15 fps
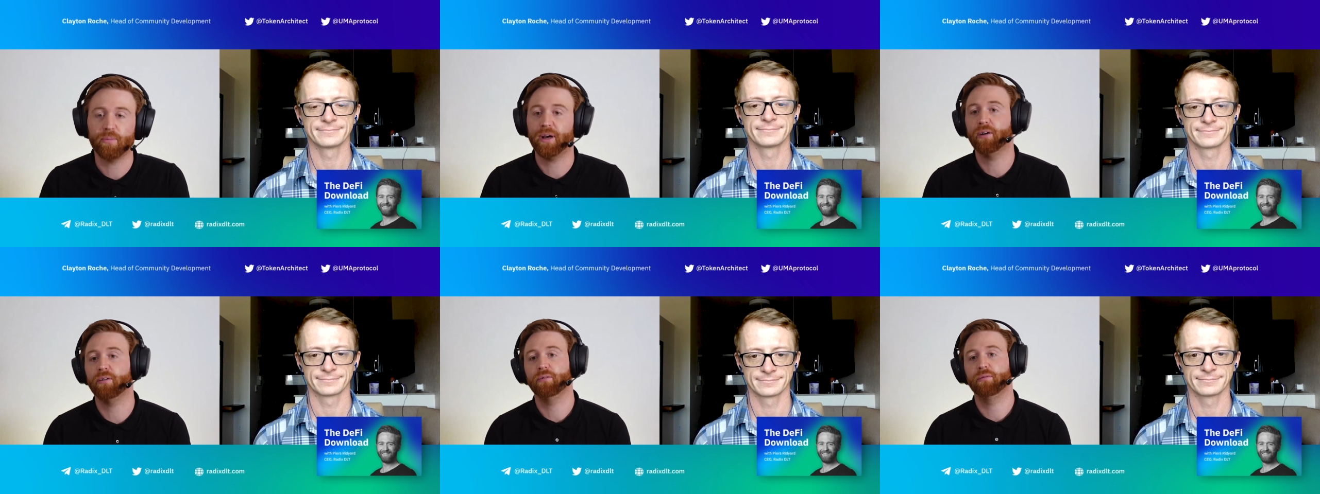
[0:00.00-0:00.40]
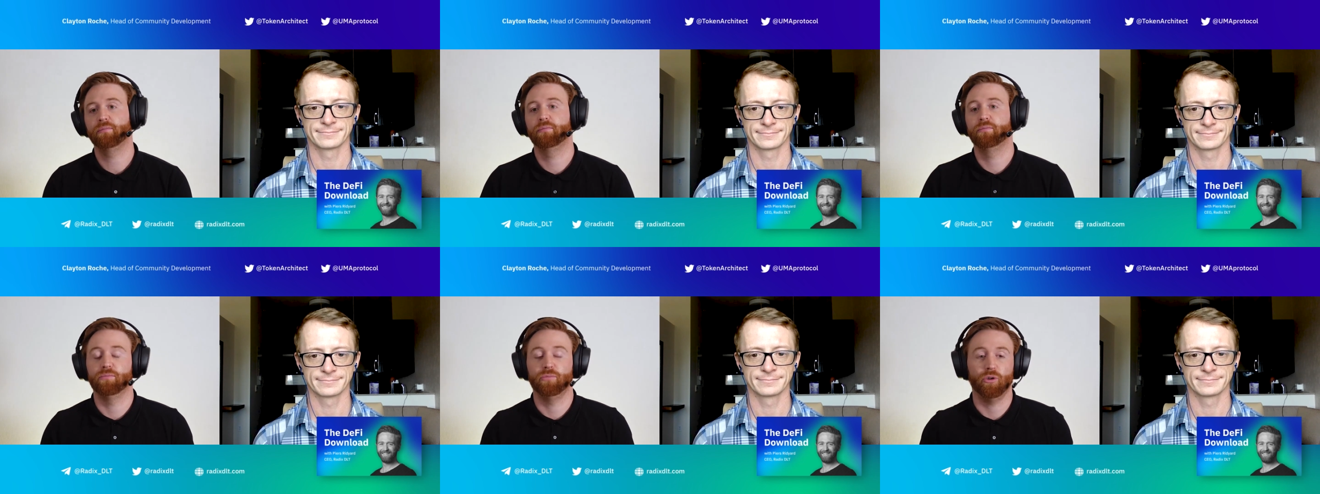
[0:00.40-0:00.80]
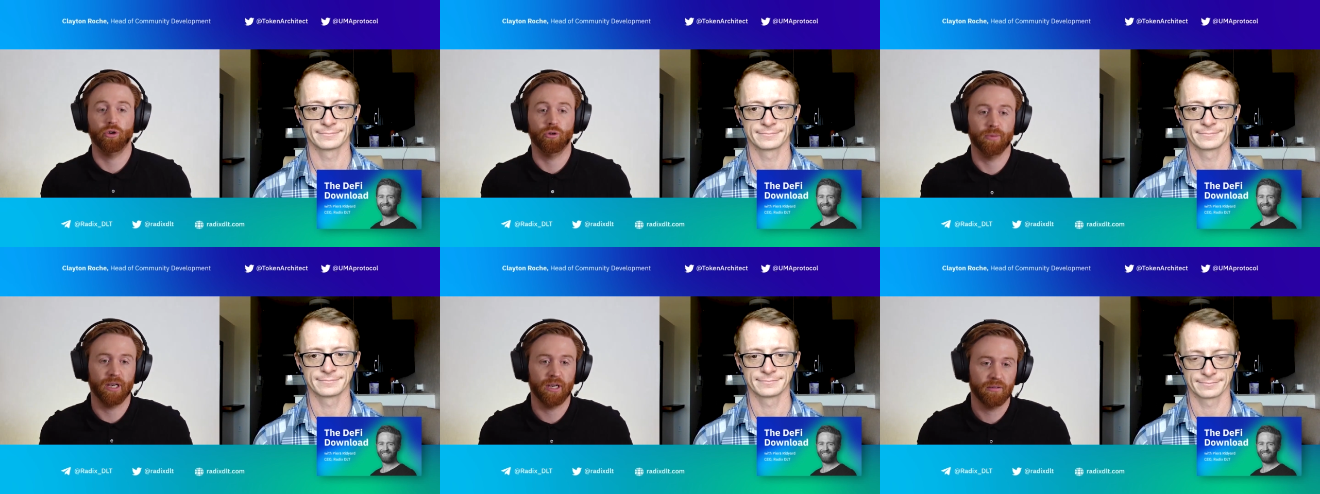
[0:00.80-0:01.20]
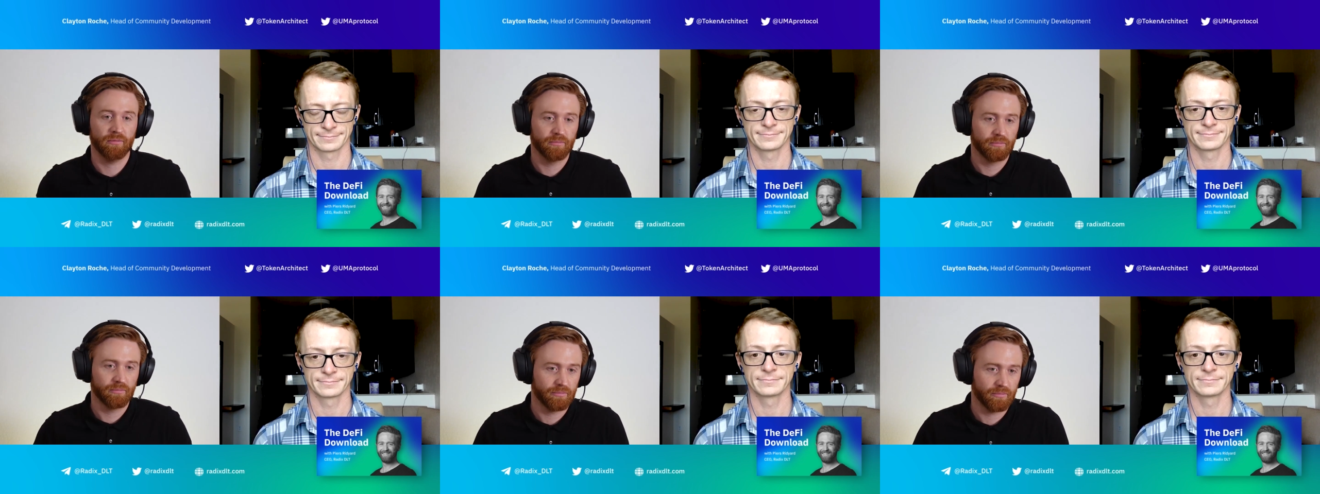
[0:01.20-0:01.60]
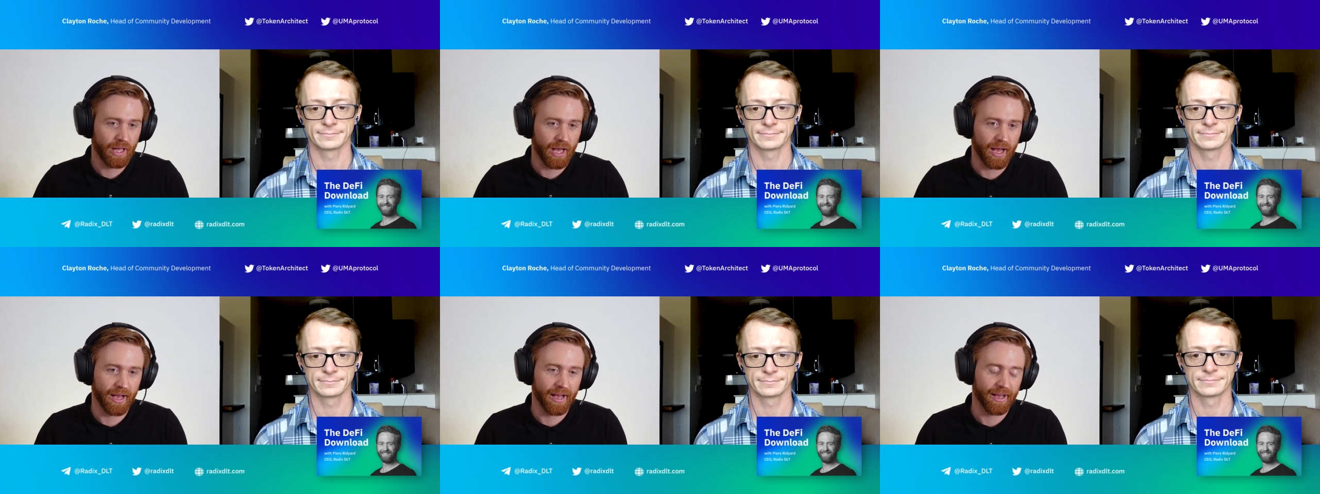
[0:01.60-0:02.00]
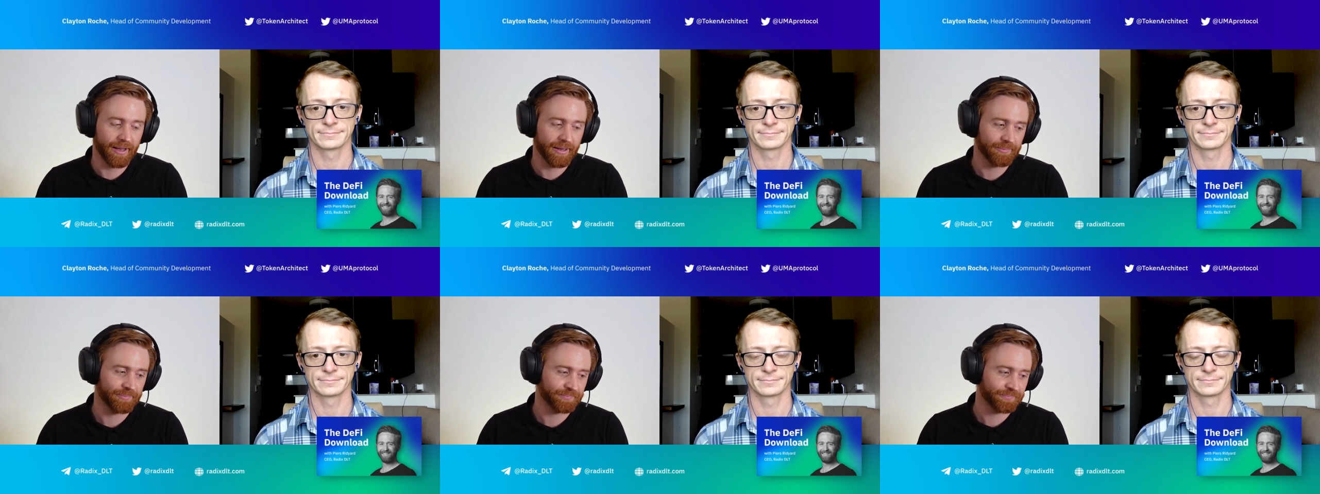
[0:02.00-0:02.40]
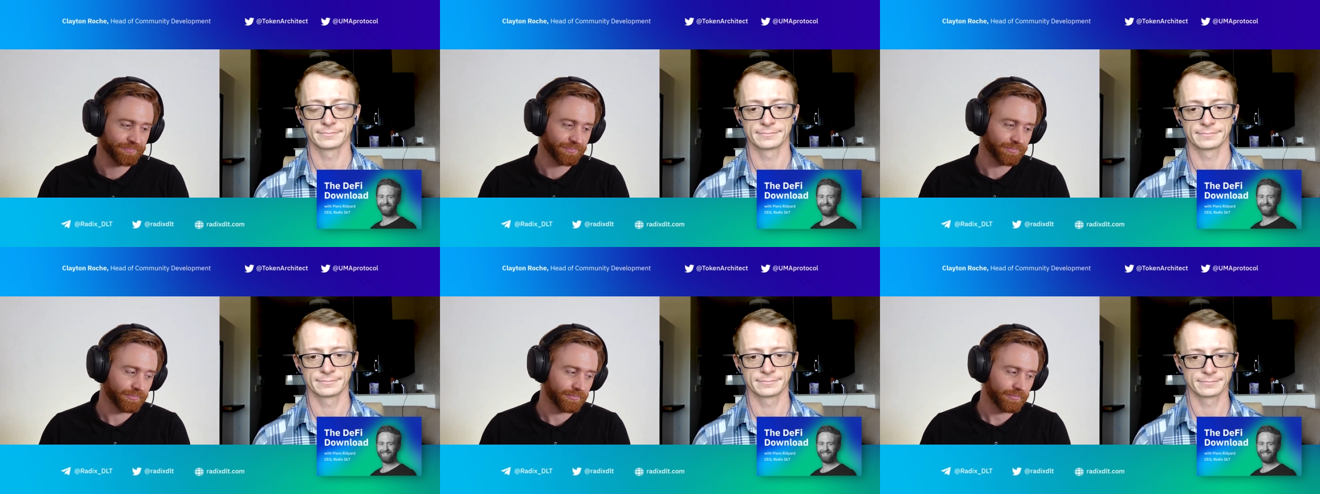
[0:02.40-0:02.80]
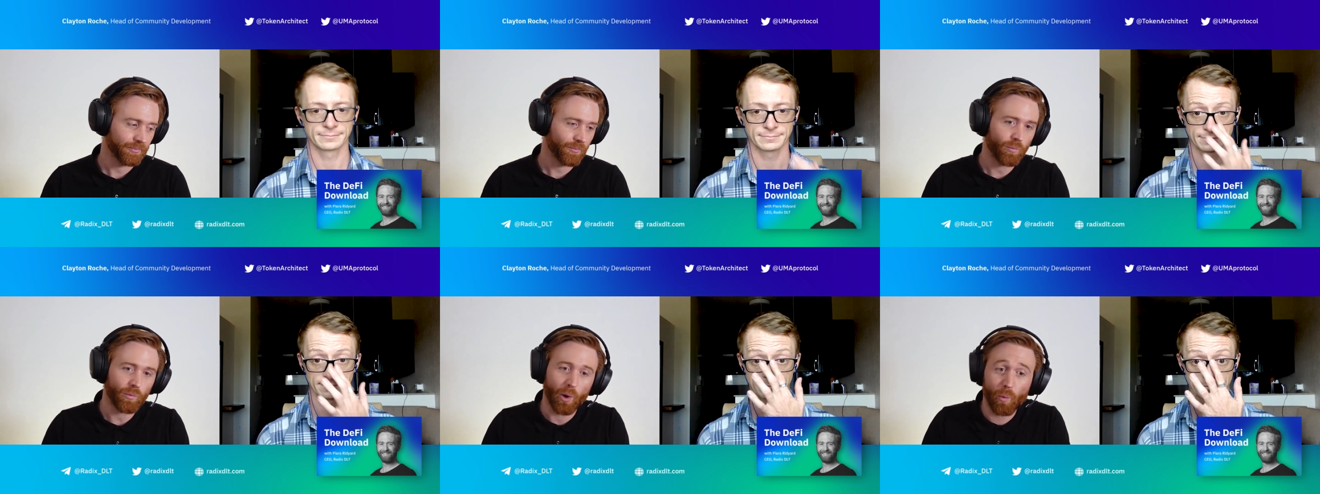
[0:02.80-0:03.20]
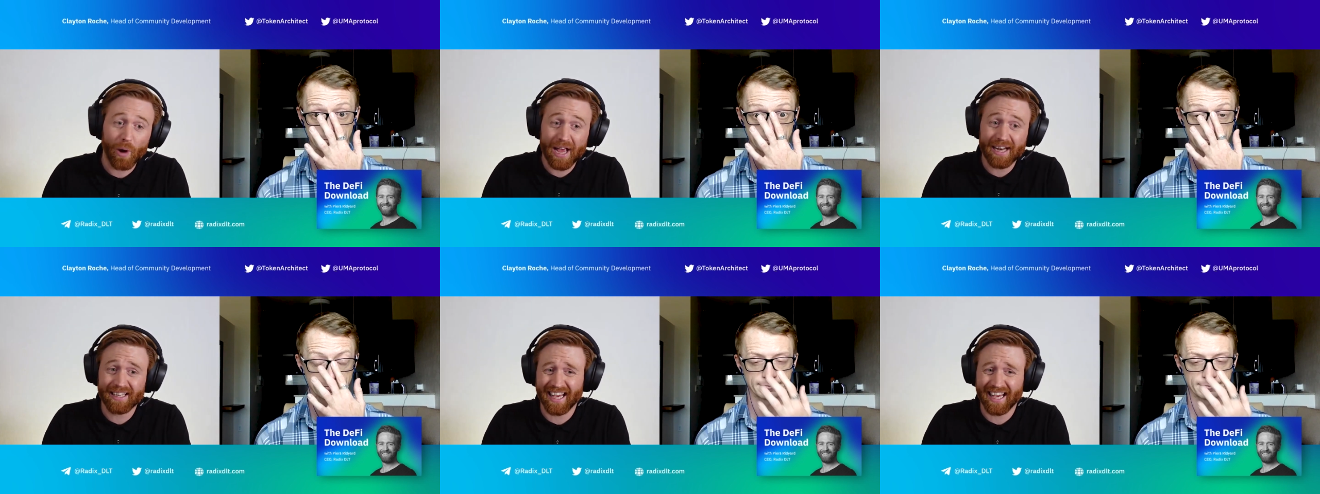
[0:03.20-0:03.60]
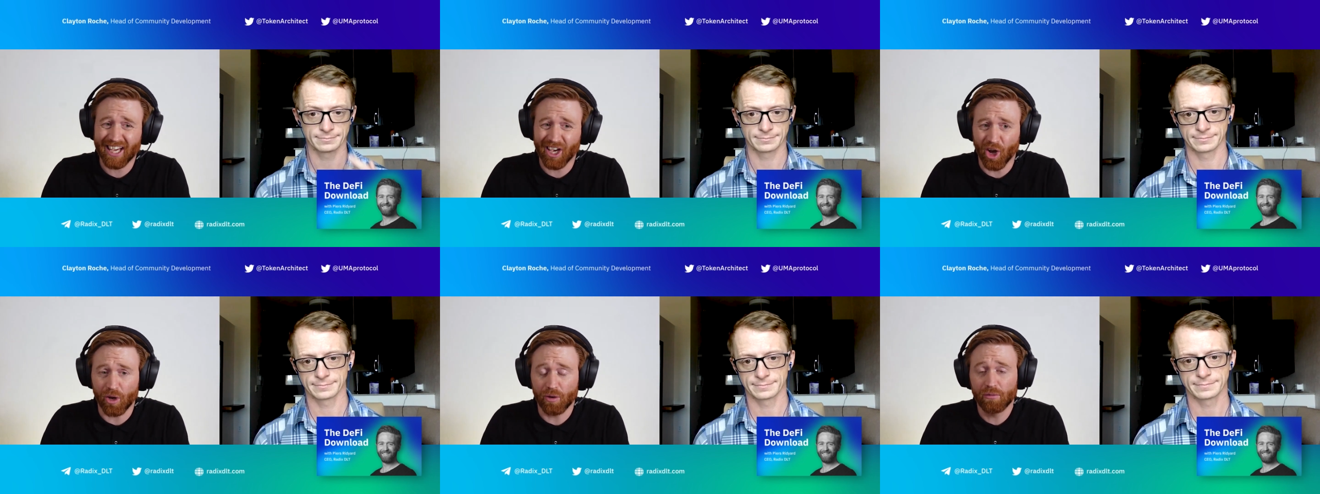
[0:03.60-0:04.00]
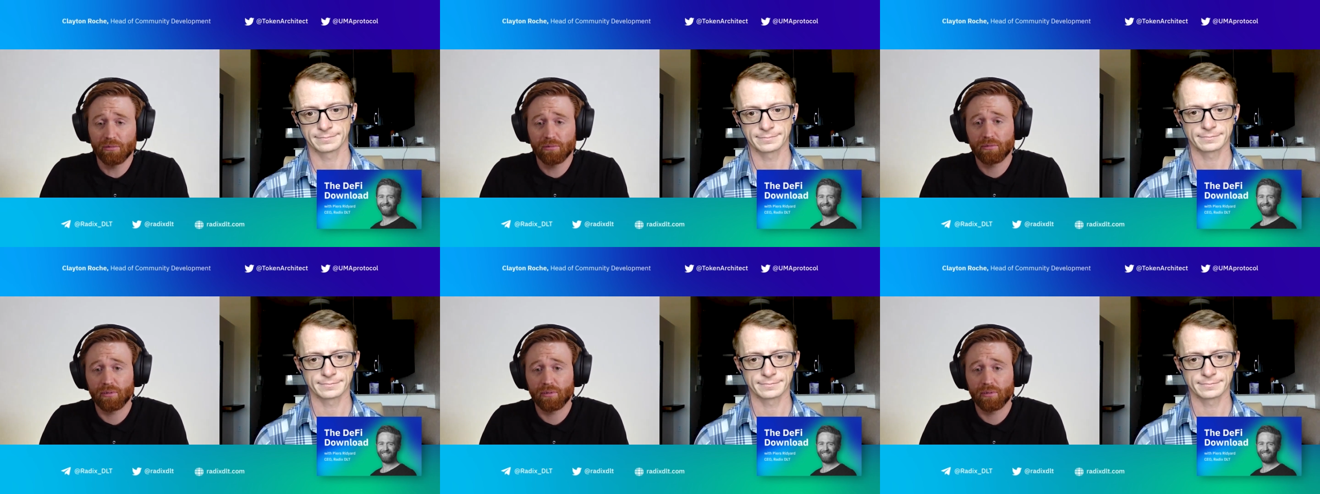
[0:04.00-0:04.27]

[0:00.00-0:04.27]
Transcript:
Speaker 1: about UMA, um, where do they go?